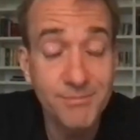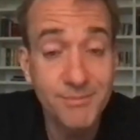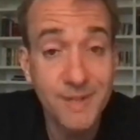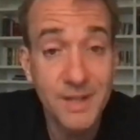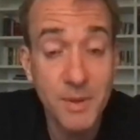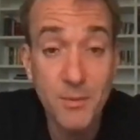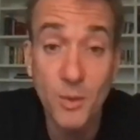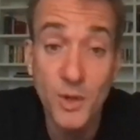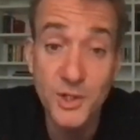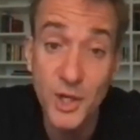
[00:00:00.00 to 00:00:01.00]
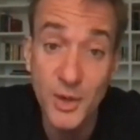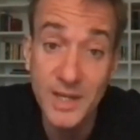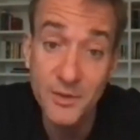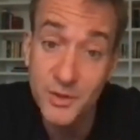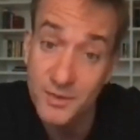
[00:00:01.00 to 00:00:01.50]
if people want to know,
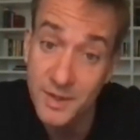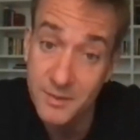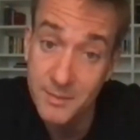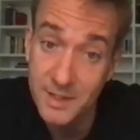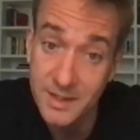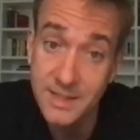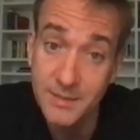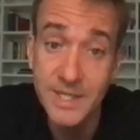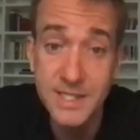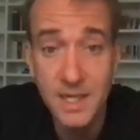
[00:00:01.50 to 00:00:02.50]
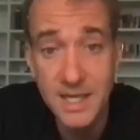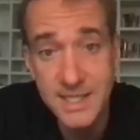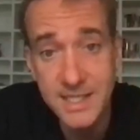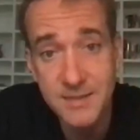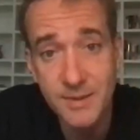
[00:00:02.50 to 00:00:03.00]
he'll sort of give them little tidbits and
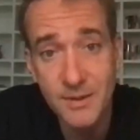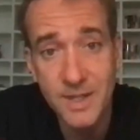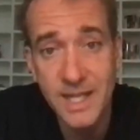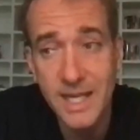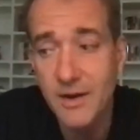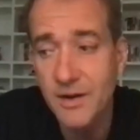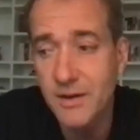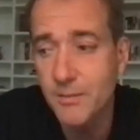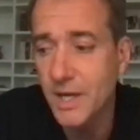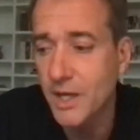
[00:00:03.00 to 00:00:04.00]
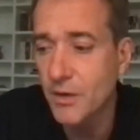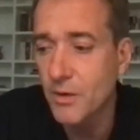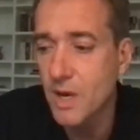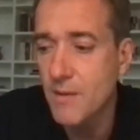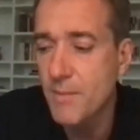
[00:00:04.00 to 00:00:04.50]
ideas about where their character might go.
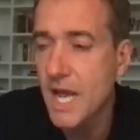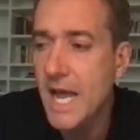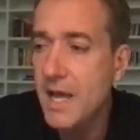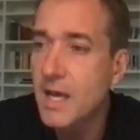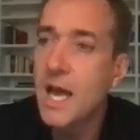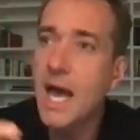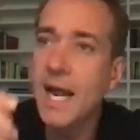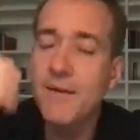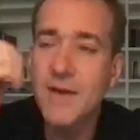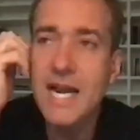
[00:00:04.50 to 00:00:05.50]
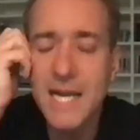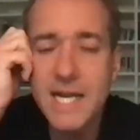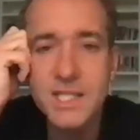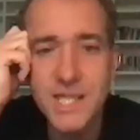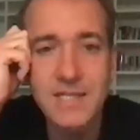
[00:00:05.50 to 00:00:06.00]
But I've had a
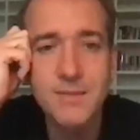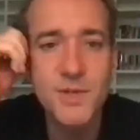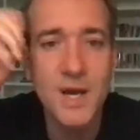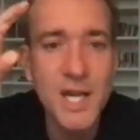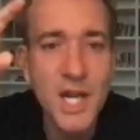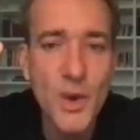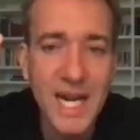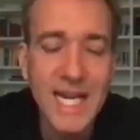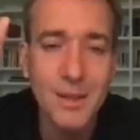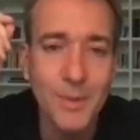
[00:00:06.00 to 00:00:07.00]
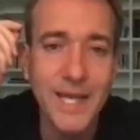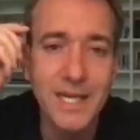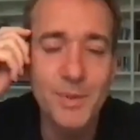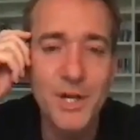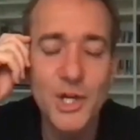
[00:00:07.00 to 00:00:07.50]
little chat to him, so I know a little
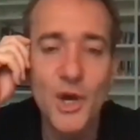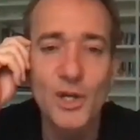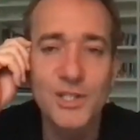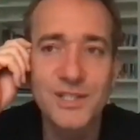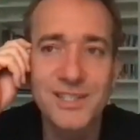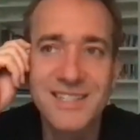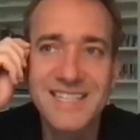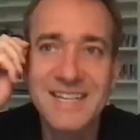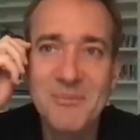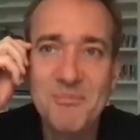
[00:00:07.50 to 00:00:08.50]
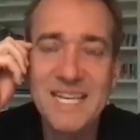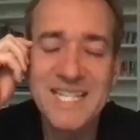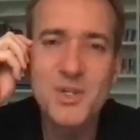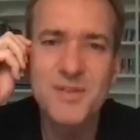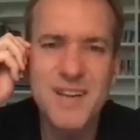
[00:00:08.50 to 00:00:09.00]
bit, but not, it's
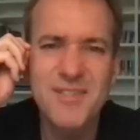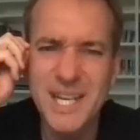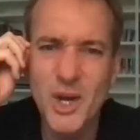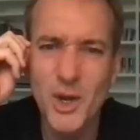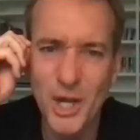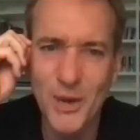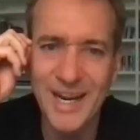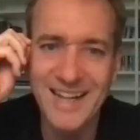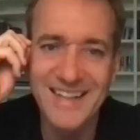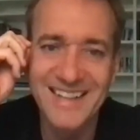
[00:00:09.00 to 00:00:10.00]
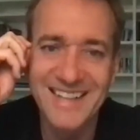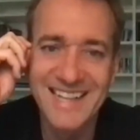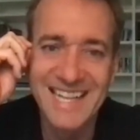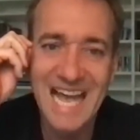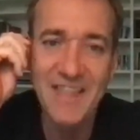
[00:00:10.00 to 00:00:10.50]
sort of lovely not knowing.
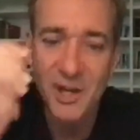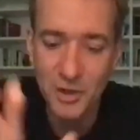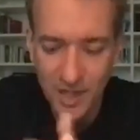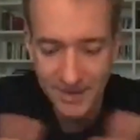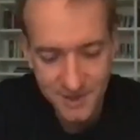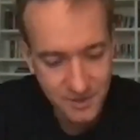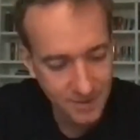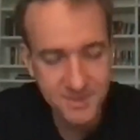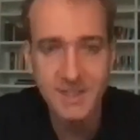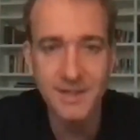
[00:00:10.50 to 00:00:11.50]
And then you get the scripts, and